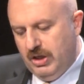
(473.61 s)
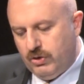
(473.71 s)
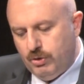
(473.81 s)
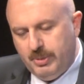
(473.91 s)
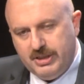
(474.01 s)

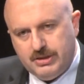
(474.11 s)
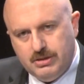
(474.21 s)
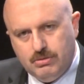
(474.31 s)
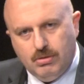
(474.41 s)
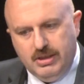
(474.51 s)

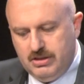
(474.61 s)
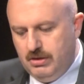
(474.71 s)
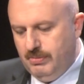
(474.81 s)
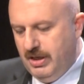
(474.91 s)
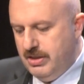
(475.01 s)
occupation to
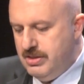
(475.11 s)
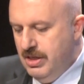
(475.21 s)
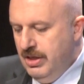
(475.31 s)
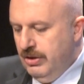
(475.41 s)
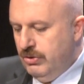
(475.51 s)
legitimize
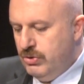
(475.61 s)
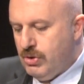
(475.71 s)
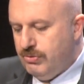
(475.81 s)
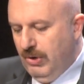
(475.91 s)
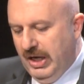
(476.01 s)
use
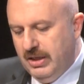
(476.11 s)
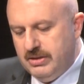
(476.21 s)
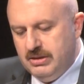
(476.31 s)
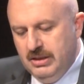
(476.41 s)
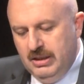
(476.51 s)
of
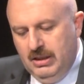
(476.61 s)
violence,